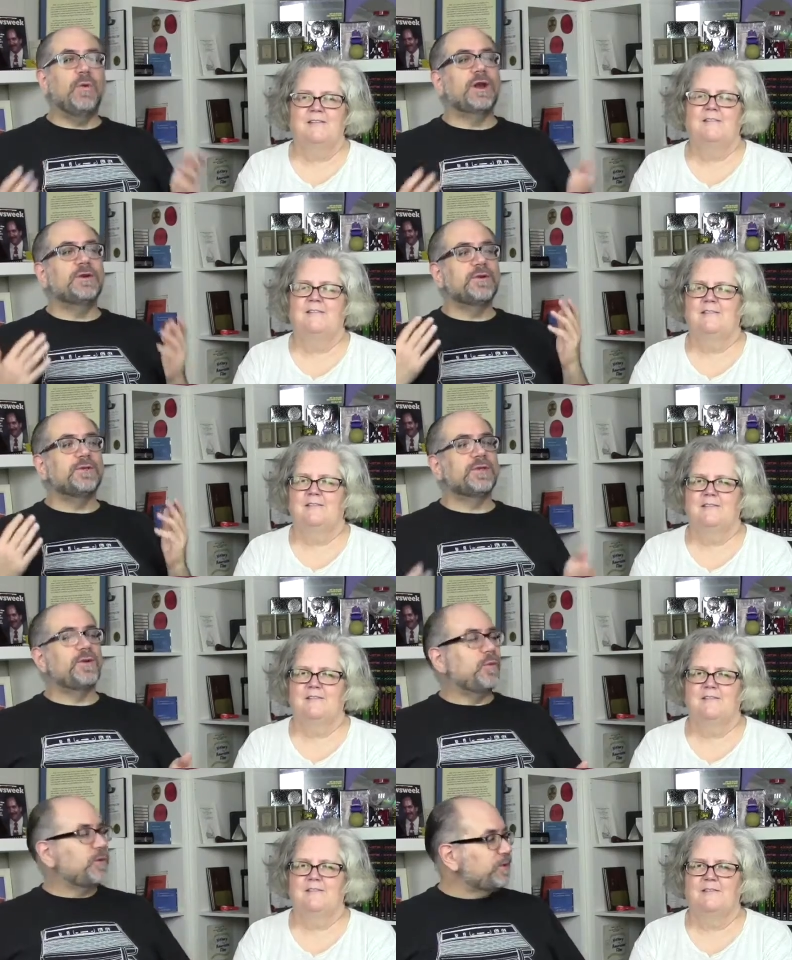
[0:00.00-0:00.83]
Speaker 1: Wonders of
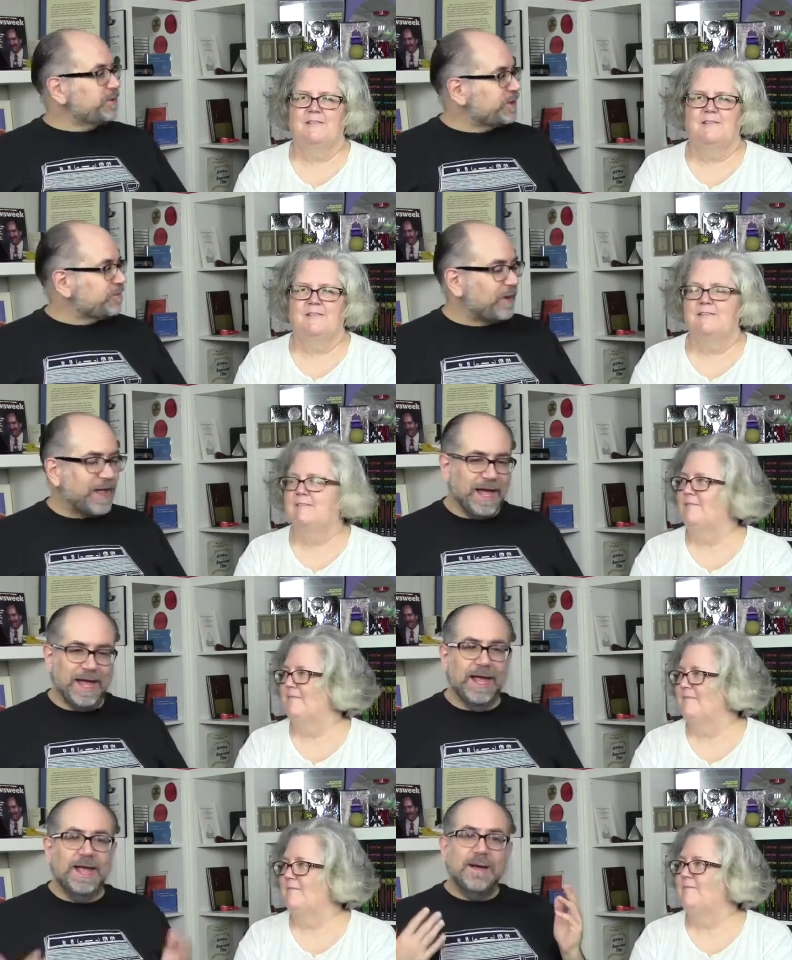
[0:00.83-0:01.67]
the World
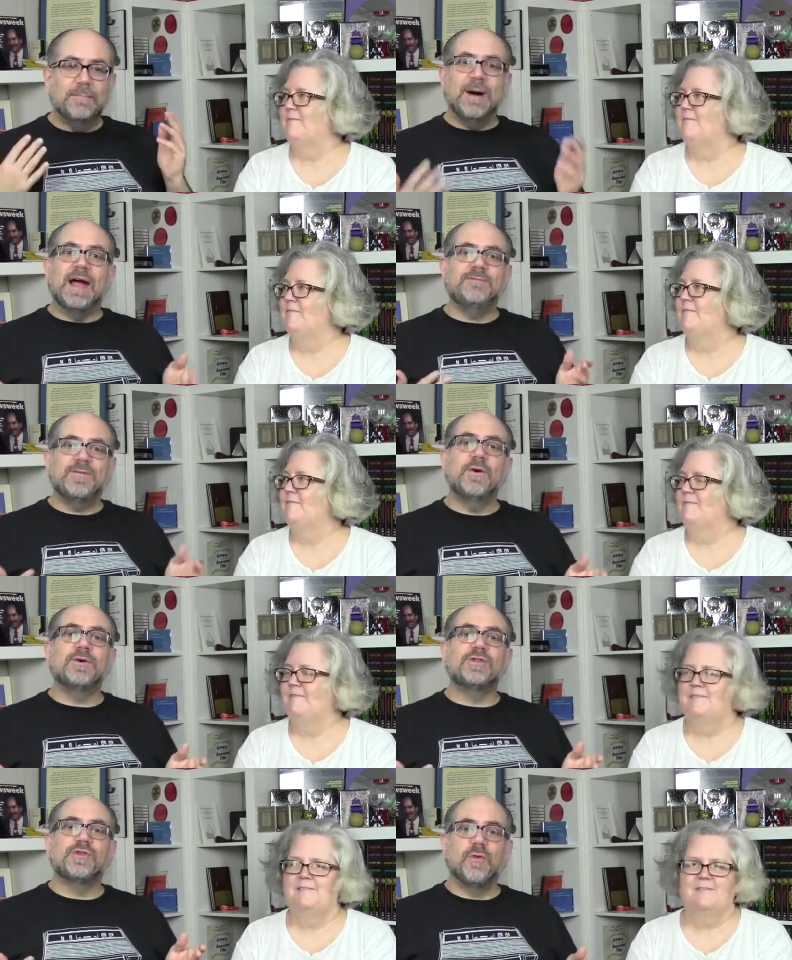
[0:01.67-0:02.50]
display. My
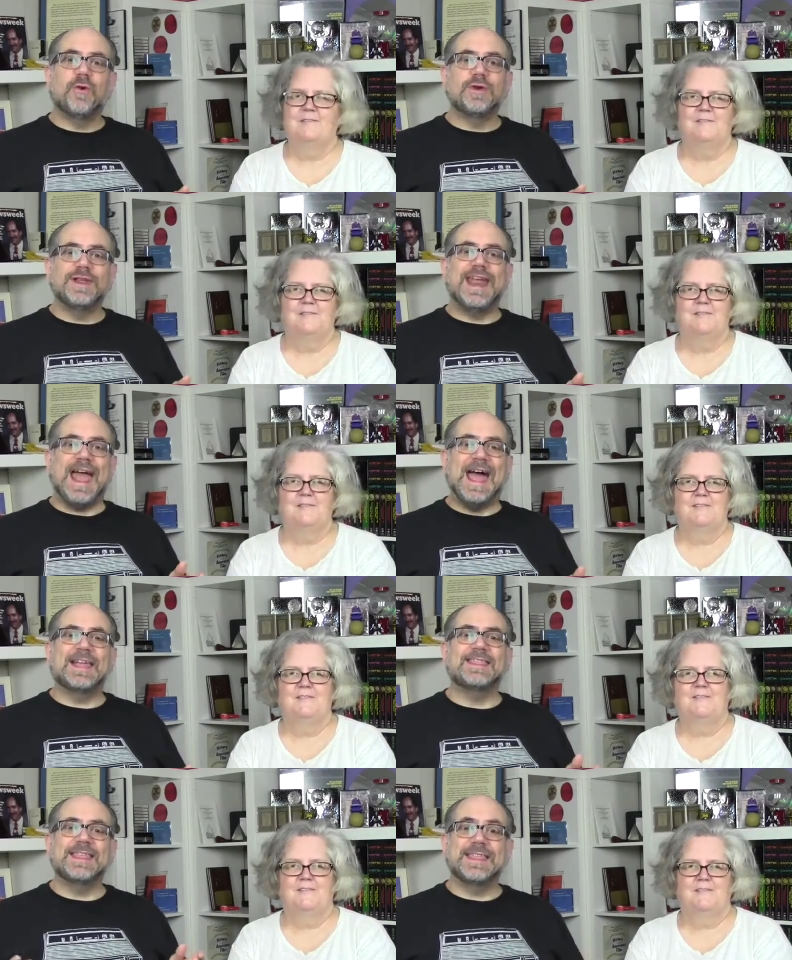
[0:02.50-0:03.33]
folks toured it
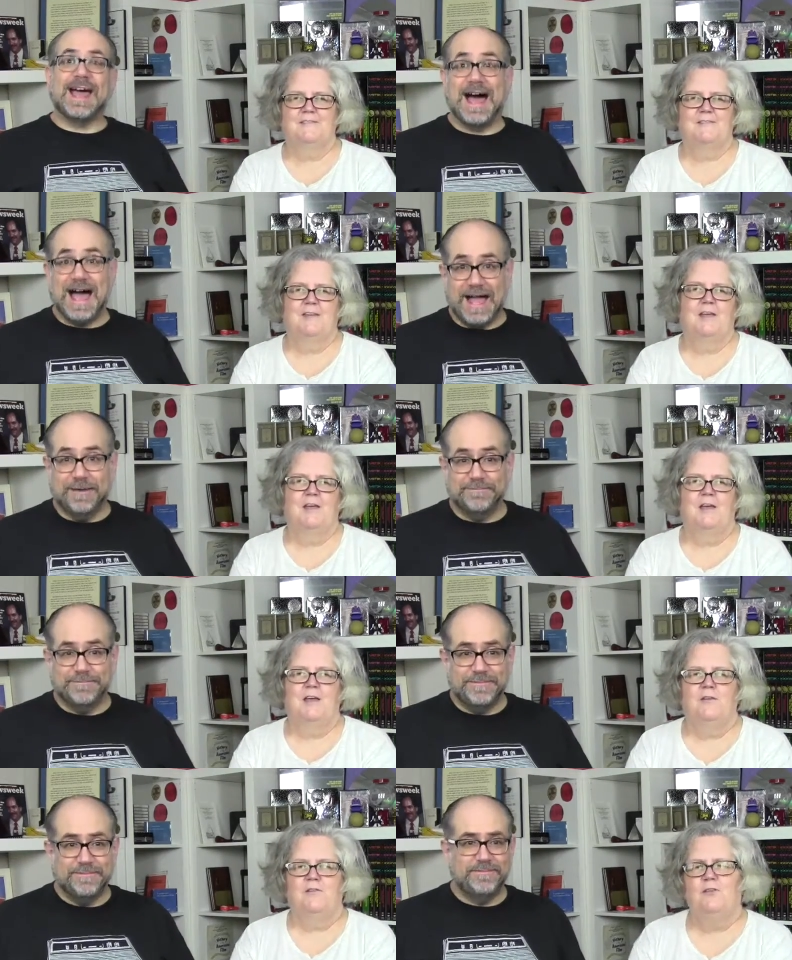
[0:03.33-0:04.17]
at the time.
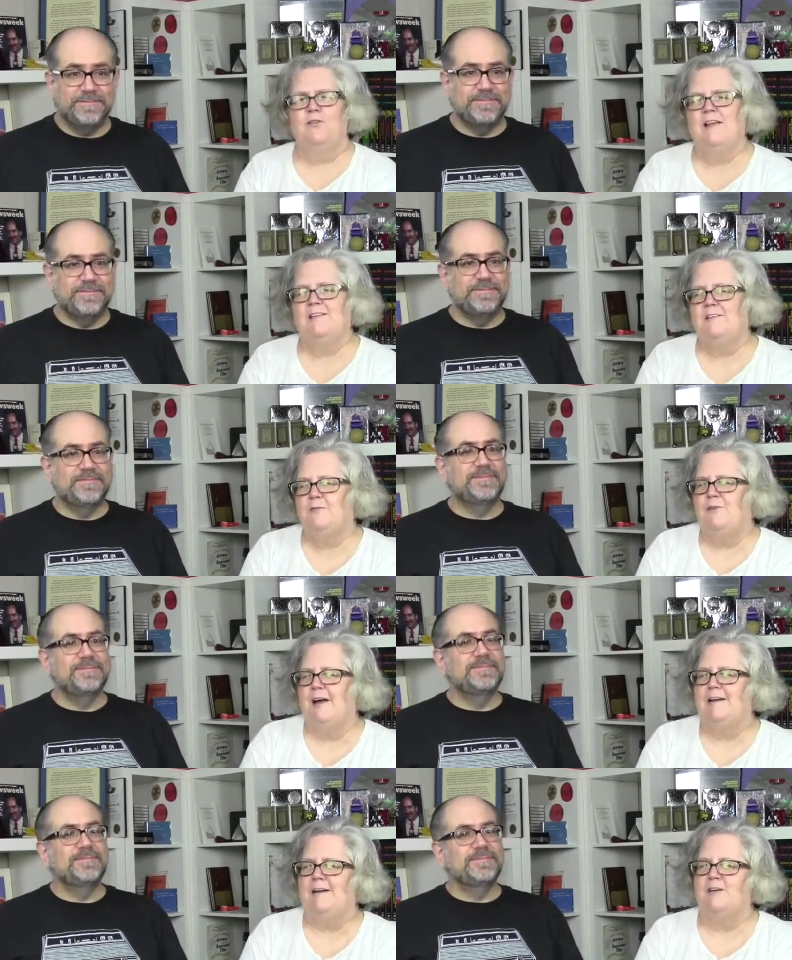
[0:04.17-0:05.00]
So
Speaker 2: let's
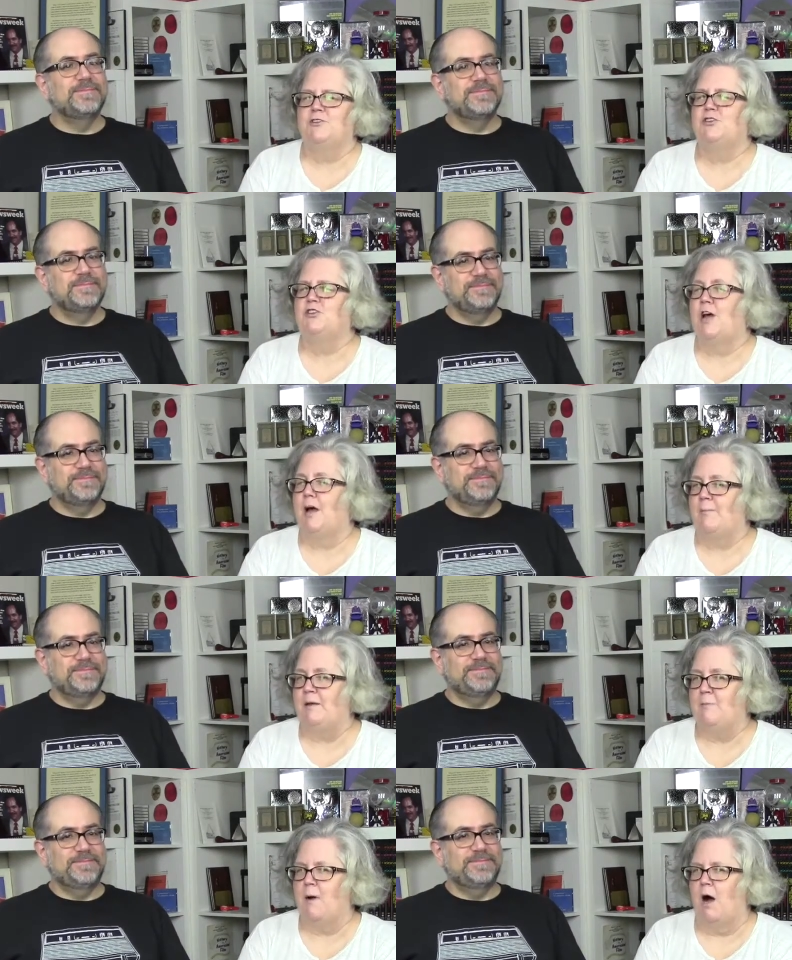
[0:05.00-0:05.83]
define a
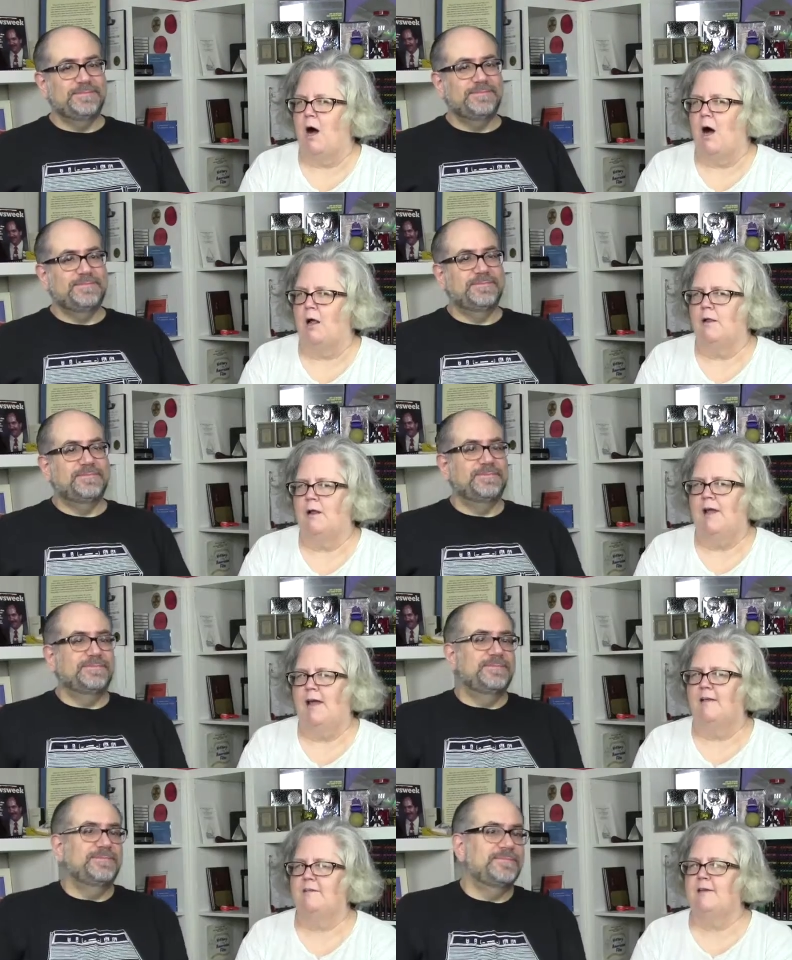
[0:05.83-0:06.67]
shopping mall
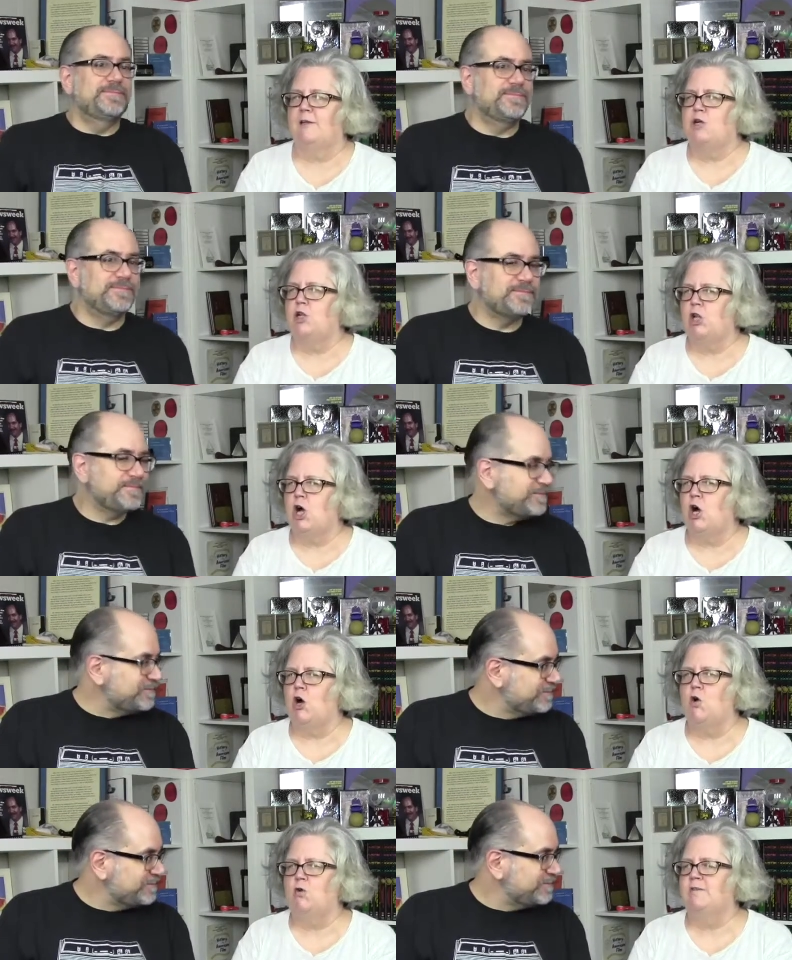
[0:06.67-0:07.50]
as an
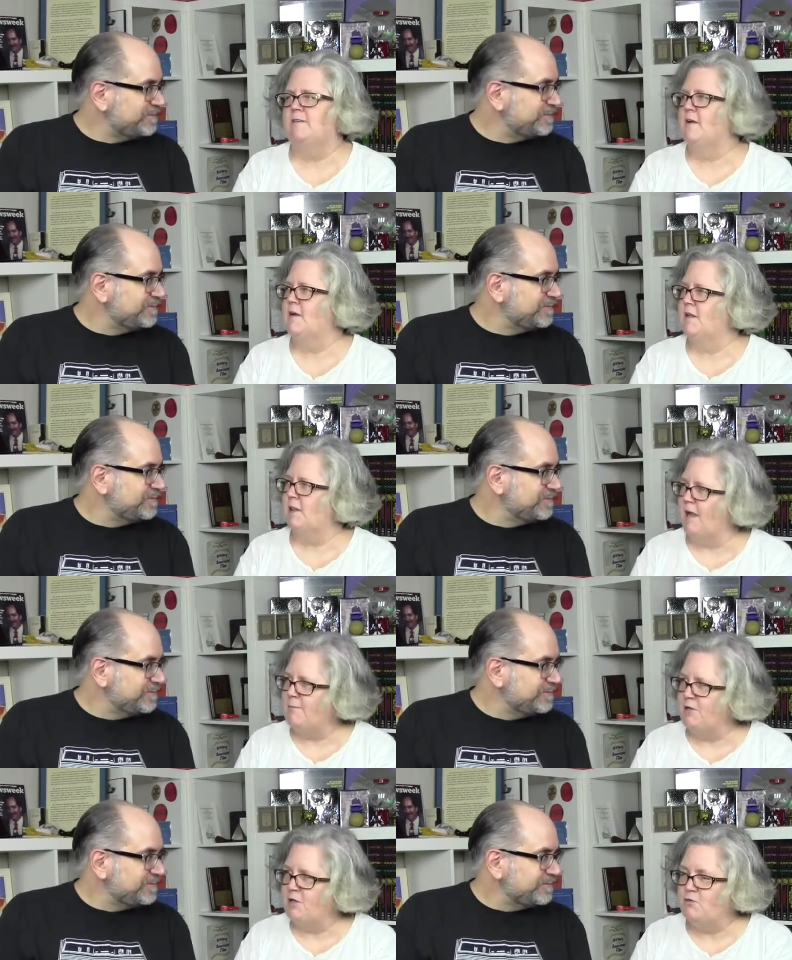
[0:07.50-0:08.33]
enclosed,
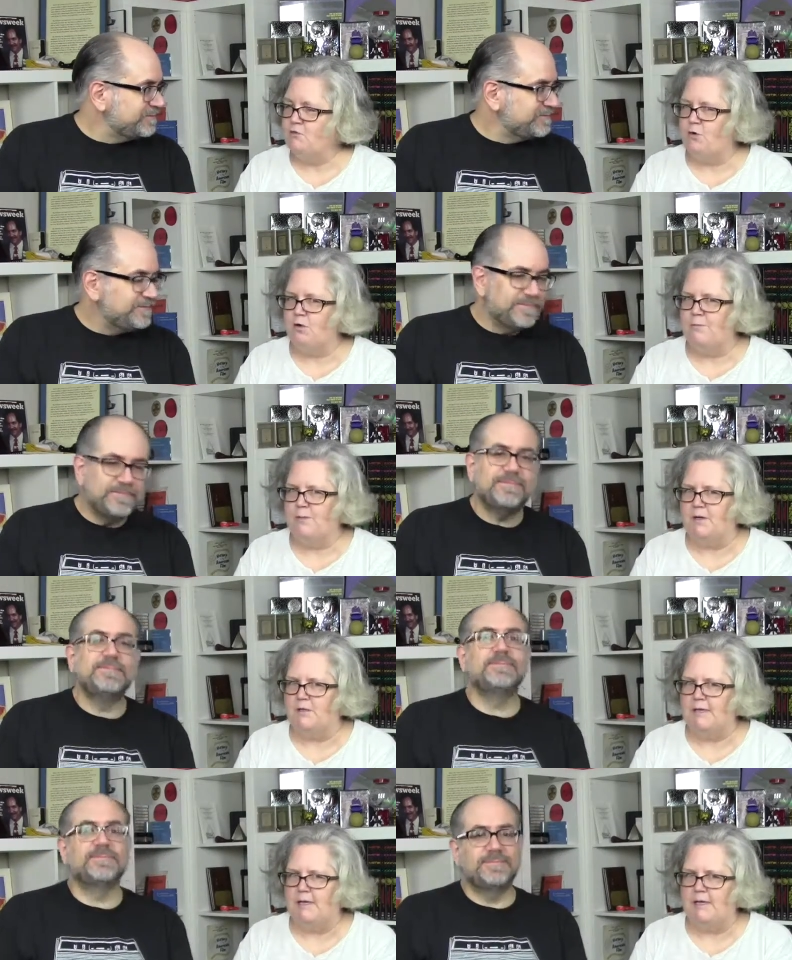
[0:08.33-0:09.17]
climate controlled
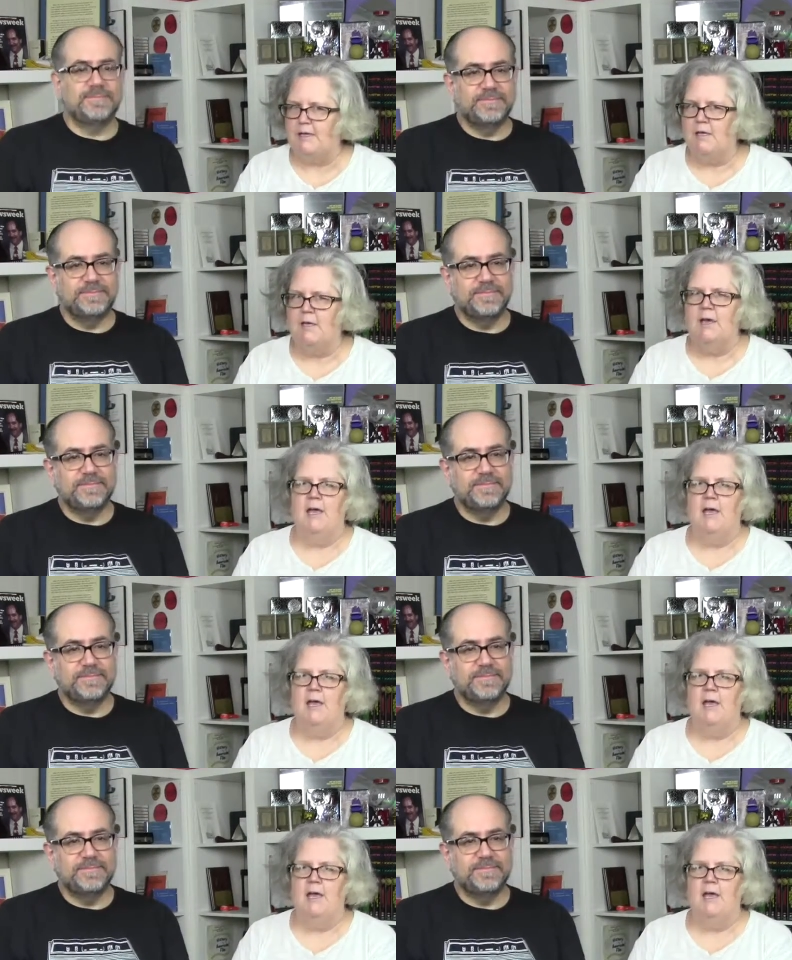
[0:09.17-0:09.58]
building